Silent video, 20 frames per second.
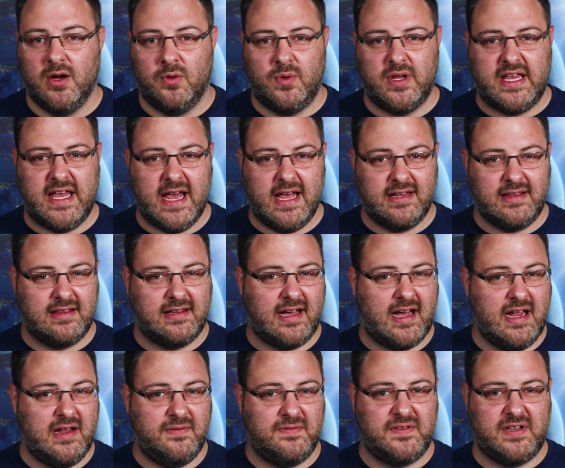We can't
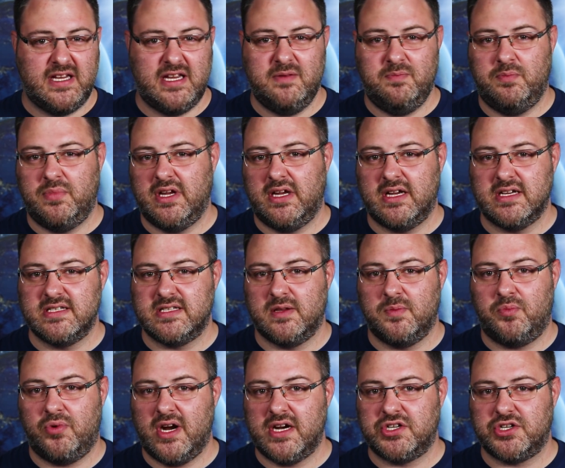dive deep because
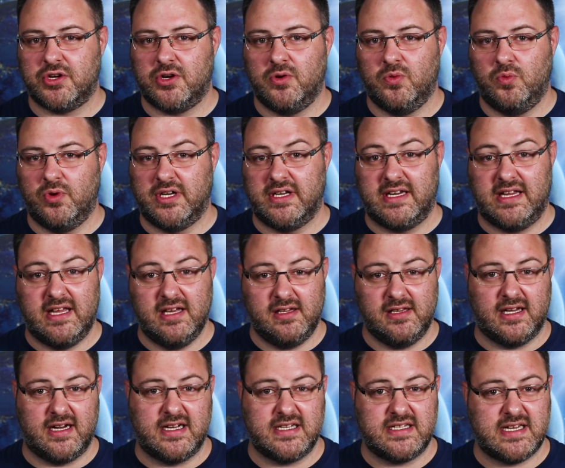the pressure would
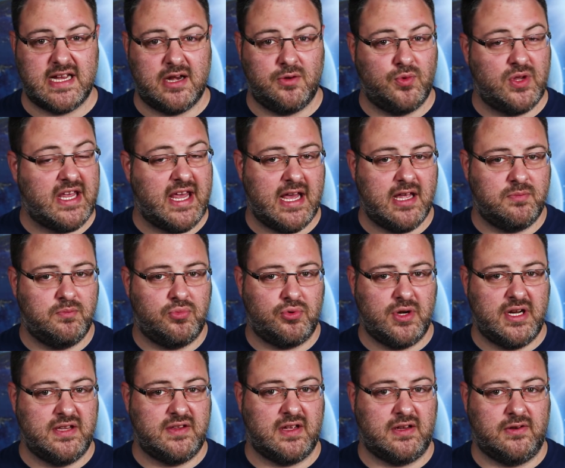kill us, and we can't
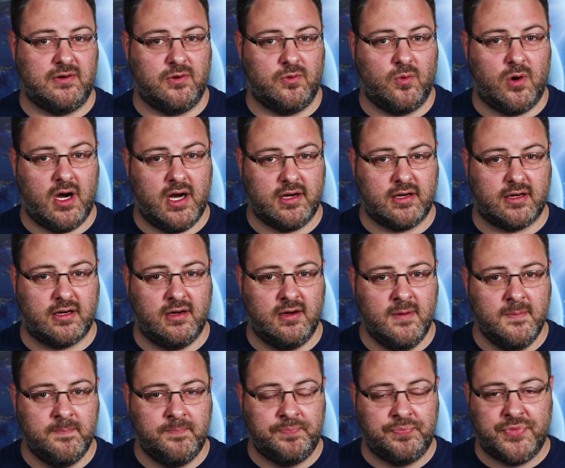breathe
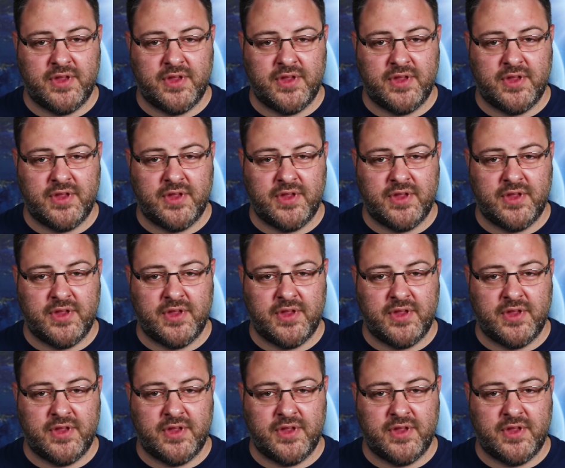underwater.